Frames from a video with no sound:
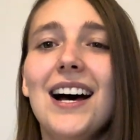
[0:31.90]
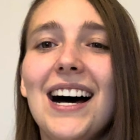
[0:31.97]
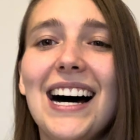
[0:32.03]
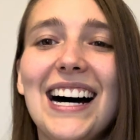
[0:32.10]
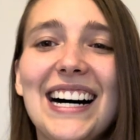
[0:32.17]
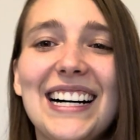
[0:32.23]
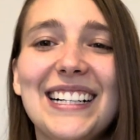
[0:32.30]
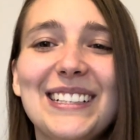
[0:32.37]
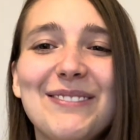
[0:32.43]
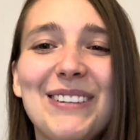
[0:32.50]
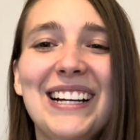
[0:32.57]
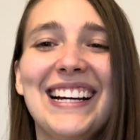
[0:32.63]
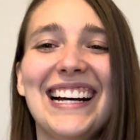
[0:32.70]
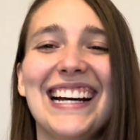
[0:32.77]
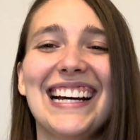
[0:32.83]

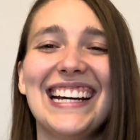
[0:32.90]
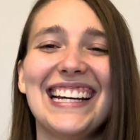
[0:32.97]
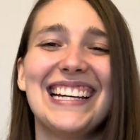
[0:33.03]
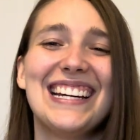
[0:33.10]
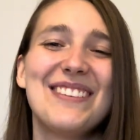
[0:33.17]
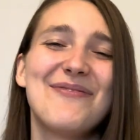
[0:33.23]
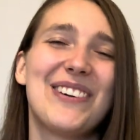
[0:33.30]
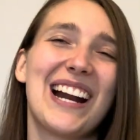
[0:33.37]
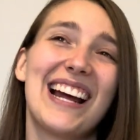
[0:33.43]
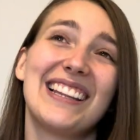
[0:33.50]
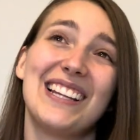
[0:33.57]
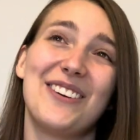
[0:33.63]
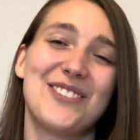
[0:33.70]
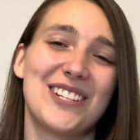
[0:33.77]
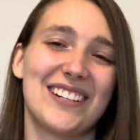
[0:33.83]
But I
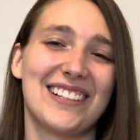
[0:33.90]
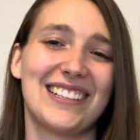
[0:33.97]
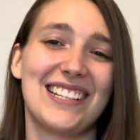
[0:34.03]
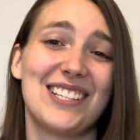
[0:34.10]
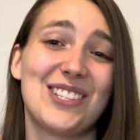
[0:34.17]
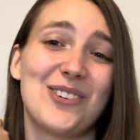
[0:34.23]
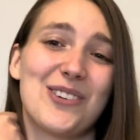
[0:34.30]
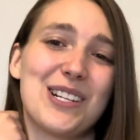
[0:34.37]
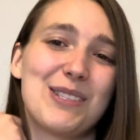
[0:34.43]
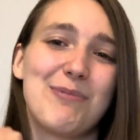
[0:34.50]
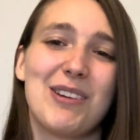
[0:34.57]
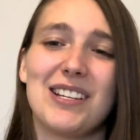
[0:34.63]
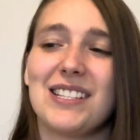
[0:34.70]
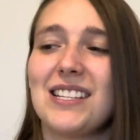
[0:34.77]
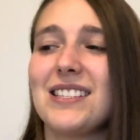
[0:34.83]
love sharing these stories
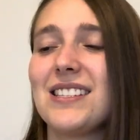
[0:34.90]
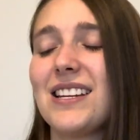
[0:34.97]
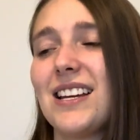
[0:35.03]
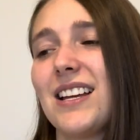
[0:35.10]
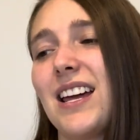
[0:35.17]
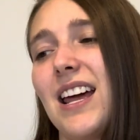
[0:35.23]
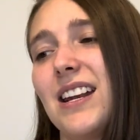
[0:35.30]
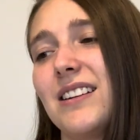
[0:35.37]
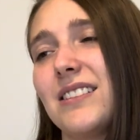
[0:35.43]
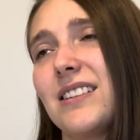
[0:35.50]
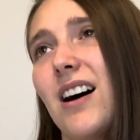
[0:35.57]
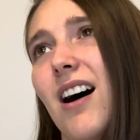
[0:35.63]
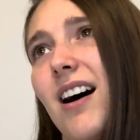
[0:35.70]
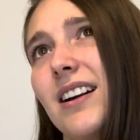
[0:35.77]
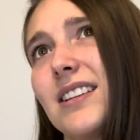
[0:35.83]
because
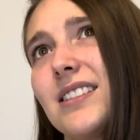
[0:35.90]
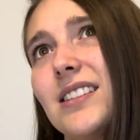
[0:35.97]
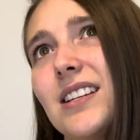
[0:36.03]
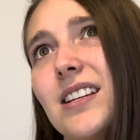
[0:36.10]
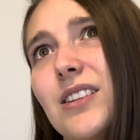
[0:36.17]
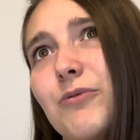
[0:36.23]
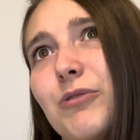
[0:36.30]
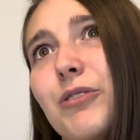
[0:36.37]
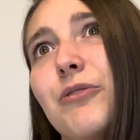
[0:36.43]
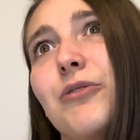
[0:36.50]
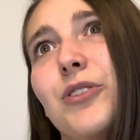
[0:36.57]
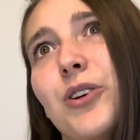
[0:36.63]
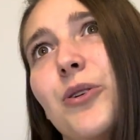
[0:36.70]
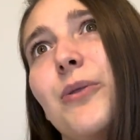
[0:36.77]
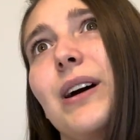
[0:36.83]
honestly
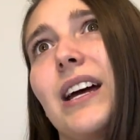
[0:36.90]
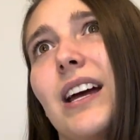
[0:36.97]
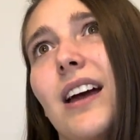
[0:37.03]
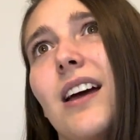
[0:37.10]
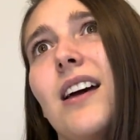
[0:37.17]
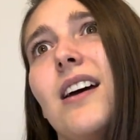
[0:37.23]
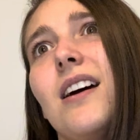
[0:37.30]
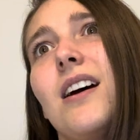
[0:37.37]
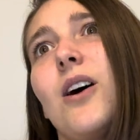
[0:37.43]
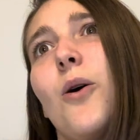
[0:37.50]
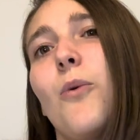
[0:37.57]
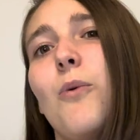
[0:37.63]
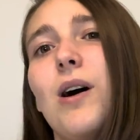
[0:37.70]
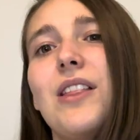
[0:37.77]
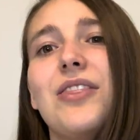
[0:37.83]
reviewing
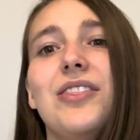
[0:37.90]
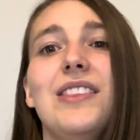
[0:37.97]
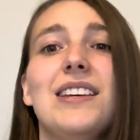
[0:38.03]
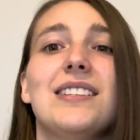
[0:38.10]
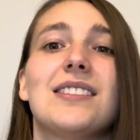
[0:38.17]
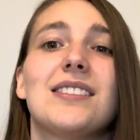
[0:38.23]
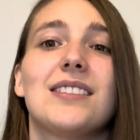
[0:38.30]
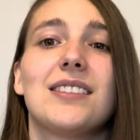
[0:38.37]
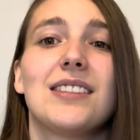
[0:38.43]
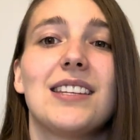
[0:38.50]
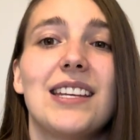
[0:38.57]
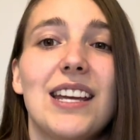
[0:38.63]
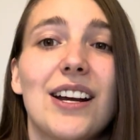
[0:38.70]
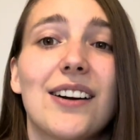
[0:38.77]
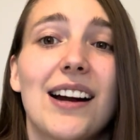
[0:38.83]
what this
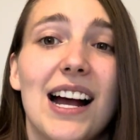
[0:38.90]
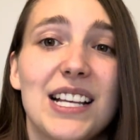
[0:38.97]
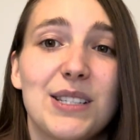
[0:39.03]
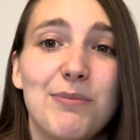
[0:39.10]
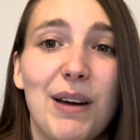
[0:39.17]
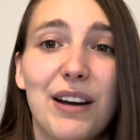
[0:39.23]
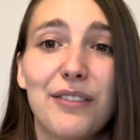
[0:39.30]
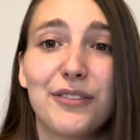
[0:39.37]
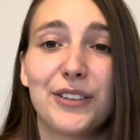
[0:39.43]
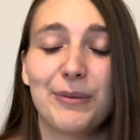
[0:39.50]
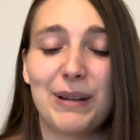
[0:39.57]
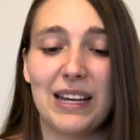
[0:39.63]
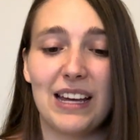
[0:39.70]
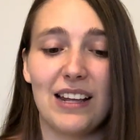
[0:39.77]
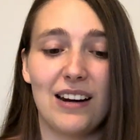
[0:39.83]
year has been for
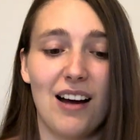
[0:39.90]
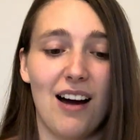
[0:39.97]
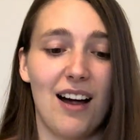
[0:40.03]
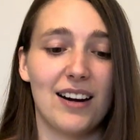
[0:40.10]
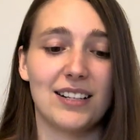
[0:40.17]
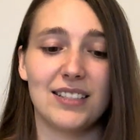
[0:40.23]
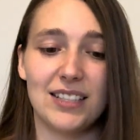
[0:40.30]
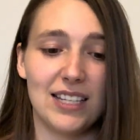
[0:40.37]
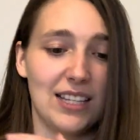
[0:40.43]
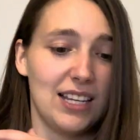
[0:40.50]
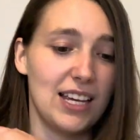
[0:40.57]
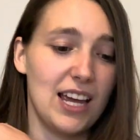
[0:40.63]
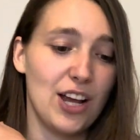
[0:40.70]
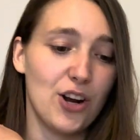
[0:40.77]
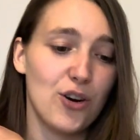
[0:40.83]
me and honestly
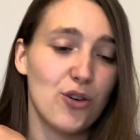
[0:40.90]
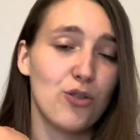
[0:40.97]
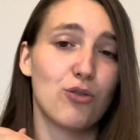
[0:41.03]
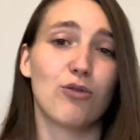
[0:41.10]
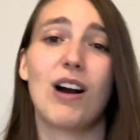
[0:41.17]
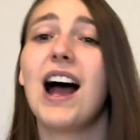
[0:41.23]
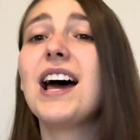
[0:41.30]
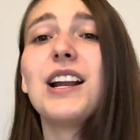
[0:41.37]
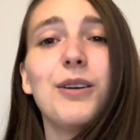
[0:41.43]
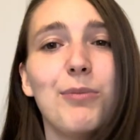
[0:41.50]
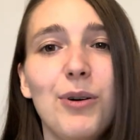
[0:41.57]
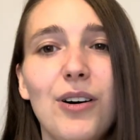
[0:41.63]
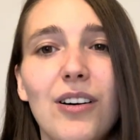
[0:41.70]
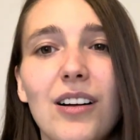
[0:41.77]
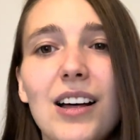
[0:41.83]
the
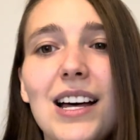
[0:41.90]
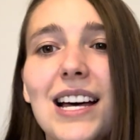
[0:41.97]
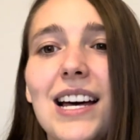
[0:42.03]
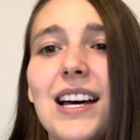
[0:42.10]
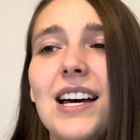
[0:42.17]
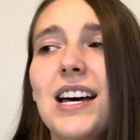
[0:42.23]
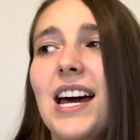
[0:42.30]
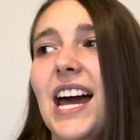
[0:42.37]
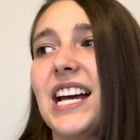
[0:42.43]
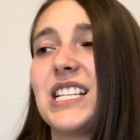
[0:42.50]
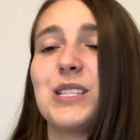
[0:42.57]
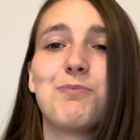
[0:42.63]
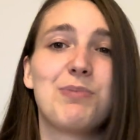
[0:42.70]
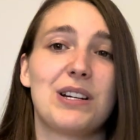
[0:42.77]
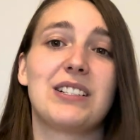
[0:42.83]
incredible
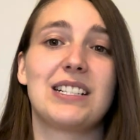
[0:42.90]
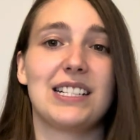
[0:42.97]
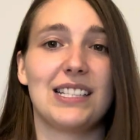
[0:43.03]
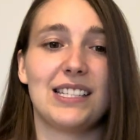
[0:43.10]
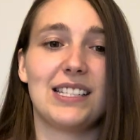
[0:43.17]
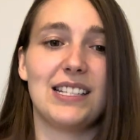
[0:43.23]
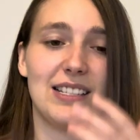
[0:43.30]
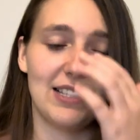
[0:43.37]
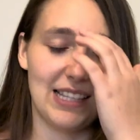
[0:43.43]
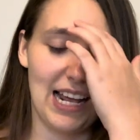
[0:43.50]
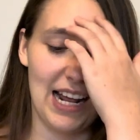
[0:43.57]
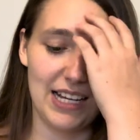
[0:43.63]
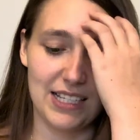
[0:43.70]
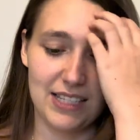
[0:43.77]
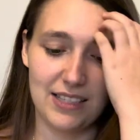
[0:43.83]
experiences
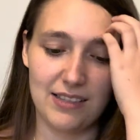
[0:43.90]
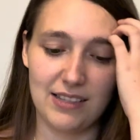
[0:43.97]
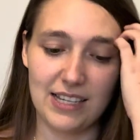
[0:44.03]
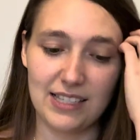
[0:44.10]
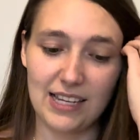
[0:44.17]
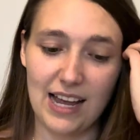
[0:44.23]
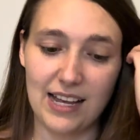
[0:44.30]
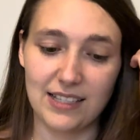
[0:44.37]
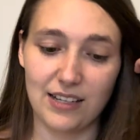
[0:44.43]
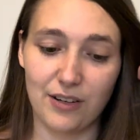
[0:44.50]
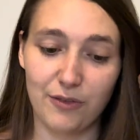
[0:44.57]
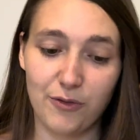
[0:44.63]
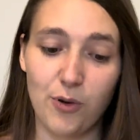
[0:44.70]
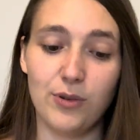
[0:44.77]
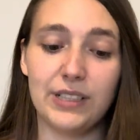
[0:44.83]
that this has
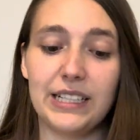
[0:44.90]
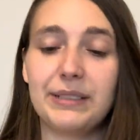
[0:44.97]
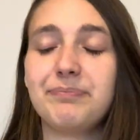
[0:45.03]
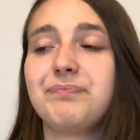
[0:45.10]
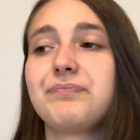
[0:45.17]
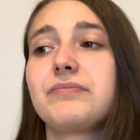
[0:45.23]
unfolded.